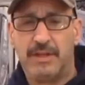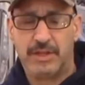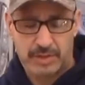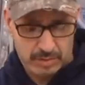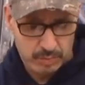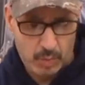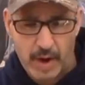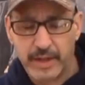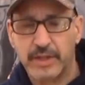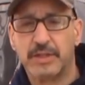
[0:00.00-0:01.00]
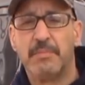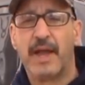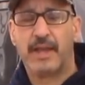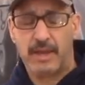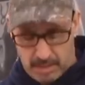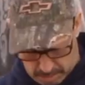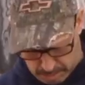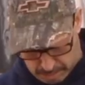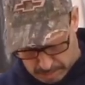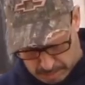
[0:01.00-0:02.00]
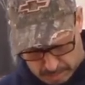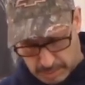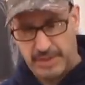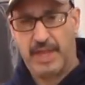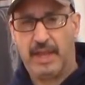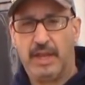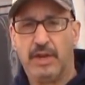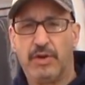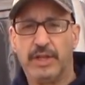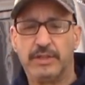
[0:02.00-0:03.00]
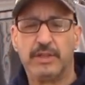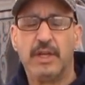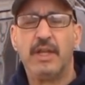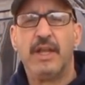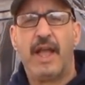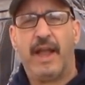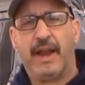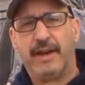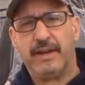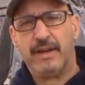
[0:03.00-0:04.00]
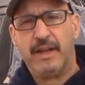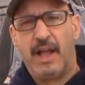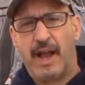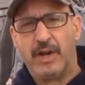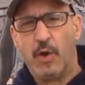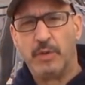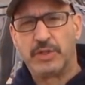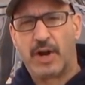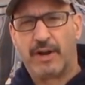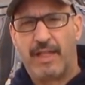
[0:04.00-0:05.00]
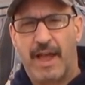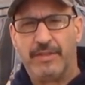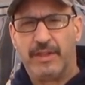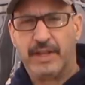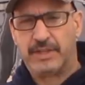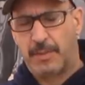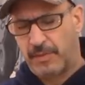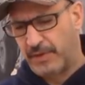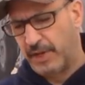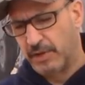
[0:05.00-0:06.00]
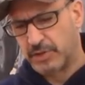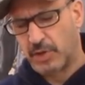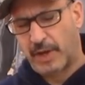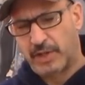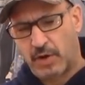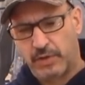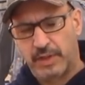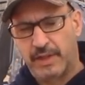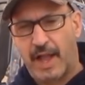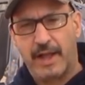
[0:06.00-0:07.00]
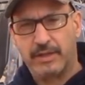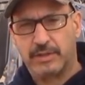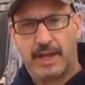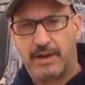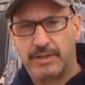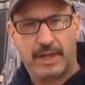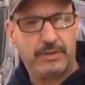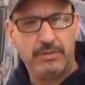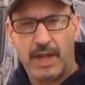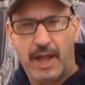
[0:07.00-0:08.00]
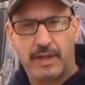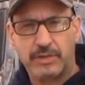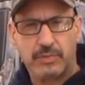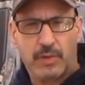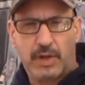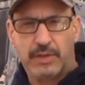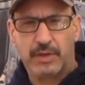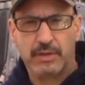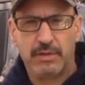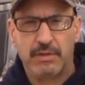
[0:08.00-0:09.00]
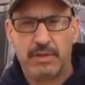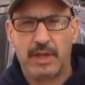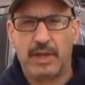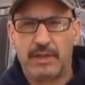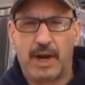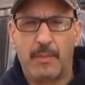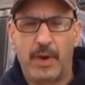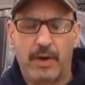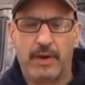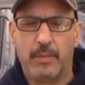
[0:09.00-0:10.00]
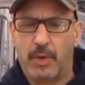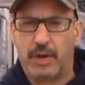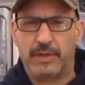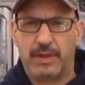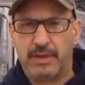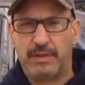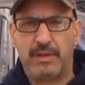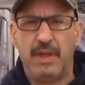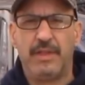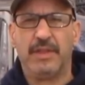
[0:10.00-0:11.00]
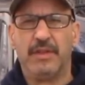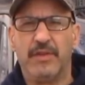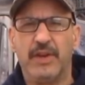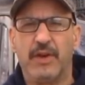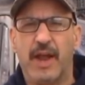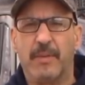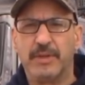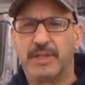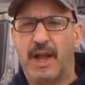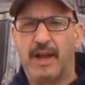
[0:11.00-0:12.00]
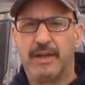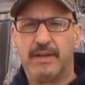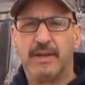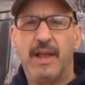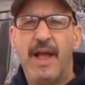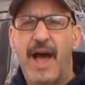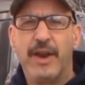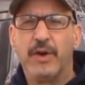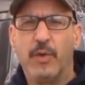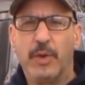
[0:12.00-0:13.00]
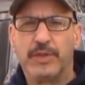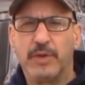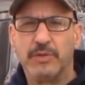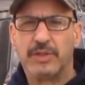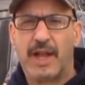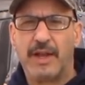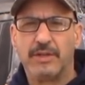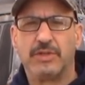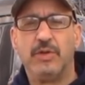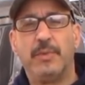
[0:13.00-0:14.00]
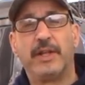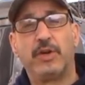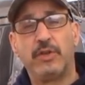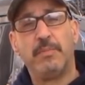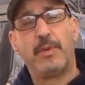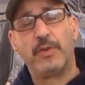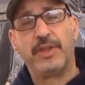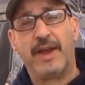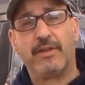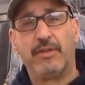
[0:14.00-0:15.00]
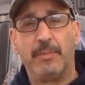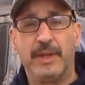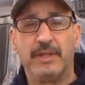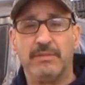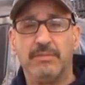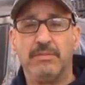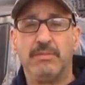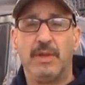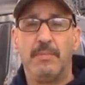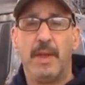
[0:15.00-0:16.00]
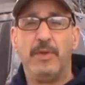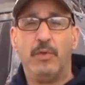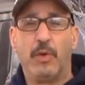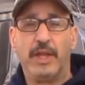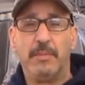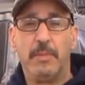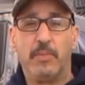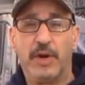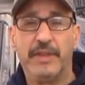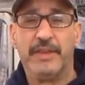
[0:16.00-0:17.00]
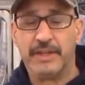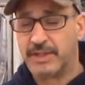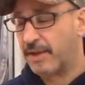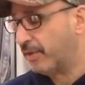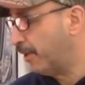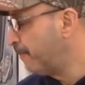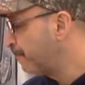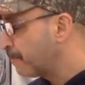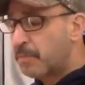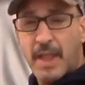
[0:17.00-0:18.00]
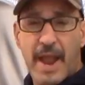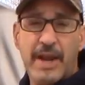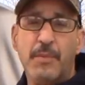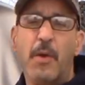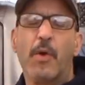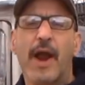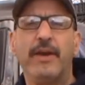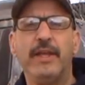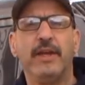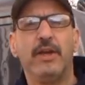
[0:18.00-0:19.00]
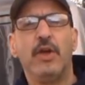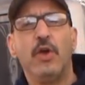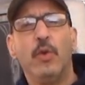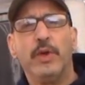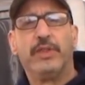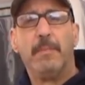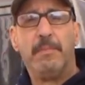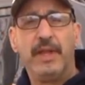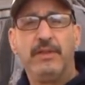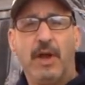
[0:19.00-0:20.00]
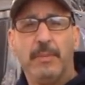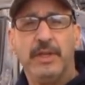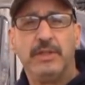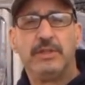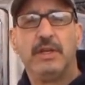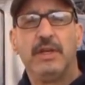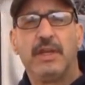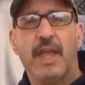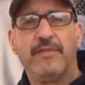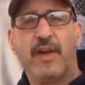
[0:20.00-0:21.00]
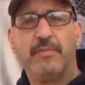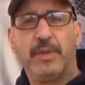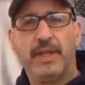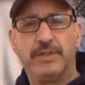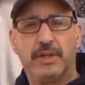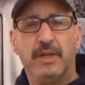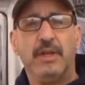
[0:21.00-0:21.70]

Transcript: this wireless mic thing. Here it is. And I know it was kind of loud in the last couple of videos, so I turned the dials down. It's got two dials, one on the thing that I'm wearing and one on the thing the video camera's got. And I don't know what those dials do, but I turned them both down a little bit, and maybe you won't hear me breathing as heavy. Anyway, we're out here with the Big Dummy's K5 Blazer.